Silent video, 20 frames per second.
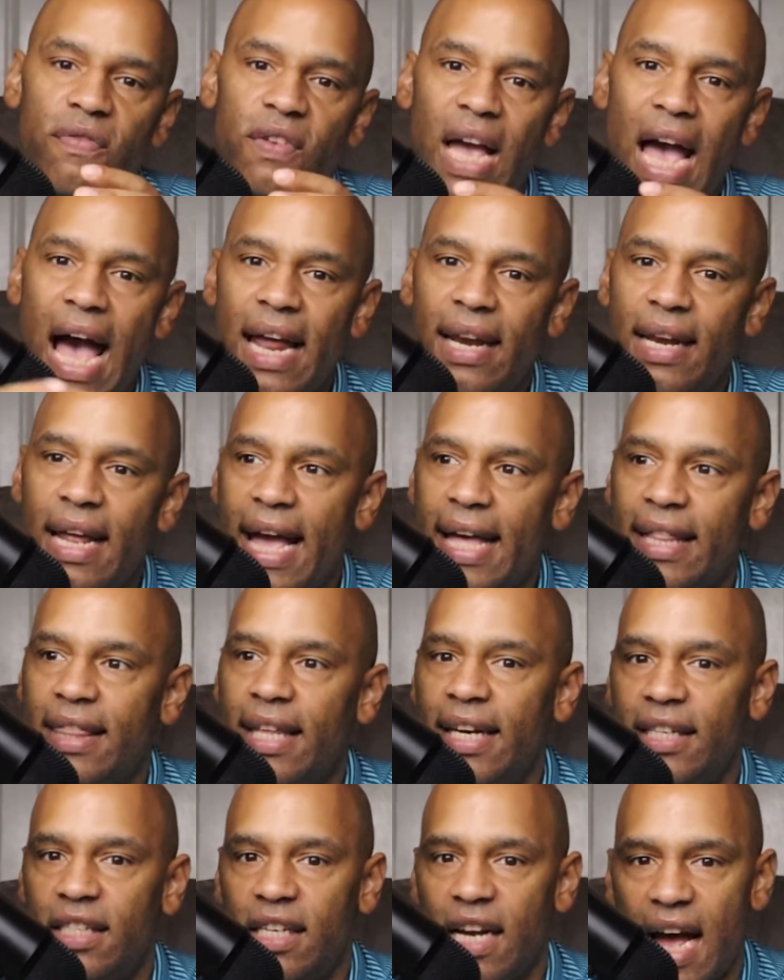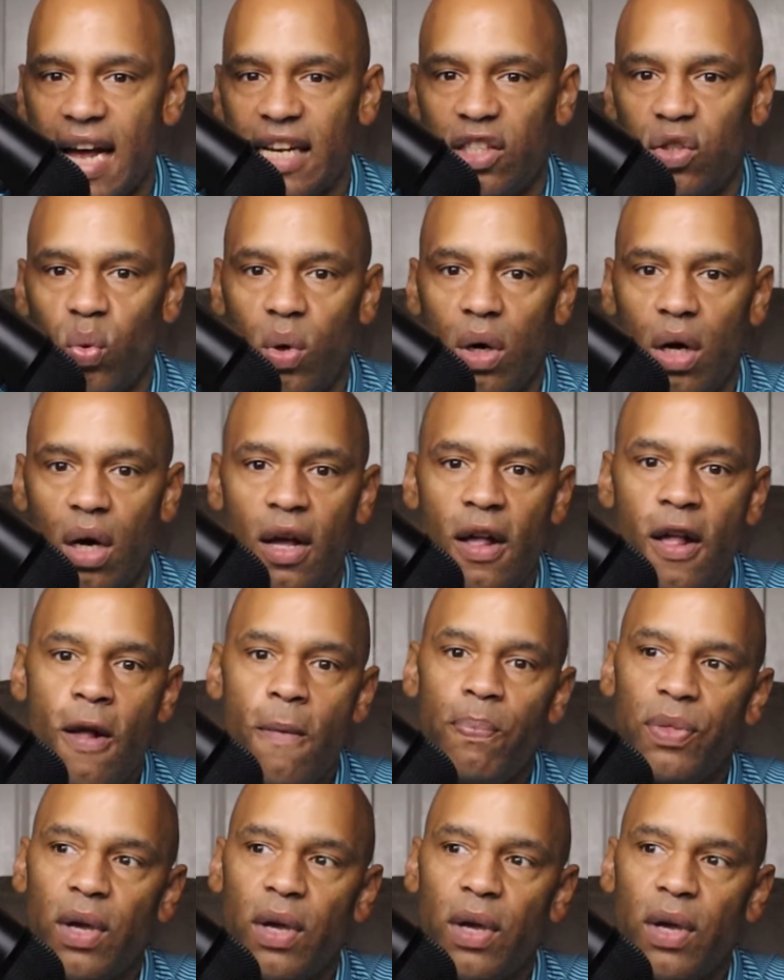we've got Anthony Joshua.